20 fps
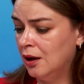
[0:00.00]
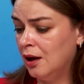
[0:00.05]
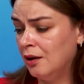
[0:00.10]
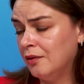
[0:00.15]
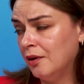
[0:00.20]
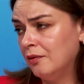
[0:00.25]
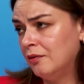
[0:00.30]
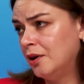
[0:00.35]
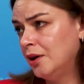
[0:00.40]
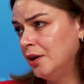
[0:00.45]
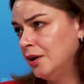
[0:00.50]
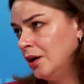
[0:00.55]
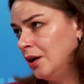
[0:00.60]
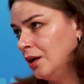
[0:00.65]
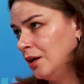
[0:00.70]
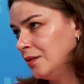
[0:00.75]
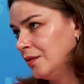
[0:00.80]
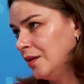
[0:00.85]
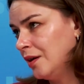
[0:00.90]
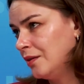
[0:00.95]
However,
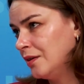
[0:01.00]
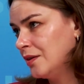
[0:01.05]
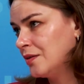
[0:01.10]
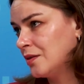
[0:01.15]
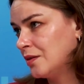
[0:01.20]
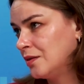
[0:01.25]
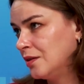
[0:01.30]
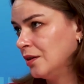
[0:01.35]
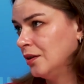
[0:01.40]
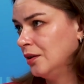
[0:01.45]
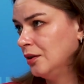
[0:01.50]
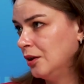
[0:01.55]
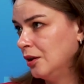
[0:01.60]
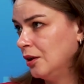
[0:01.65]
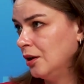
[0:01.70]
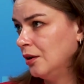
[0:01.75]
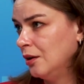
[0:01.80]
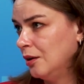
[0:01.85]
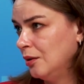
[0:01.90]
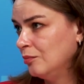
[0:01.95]
uh, there is still
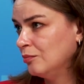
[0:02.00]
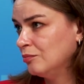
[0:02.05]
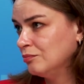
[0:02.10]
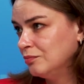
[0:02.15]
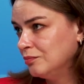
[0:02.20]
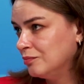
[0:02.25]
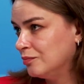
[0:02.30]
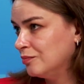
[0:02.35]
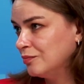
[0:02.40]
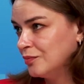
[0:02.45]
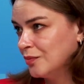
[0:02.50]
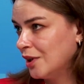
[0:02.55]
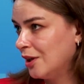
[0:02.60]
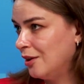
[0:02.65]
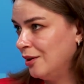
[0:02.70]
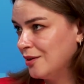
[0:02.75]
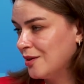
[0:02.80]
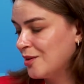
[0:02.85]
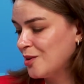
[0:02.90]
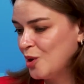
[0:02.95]
uh,
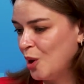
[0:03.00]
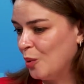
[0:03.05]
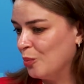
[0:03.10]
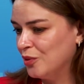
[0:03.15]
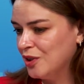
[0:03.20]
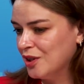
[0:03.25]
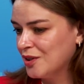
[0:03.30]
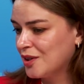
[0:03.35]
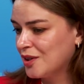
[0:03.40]
some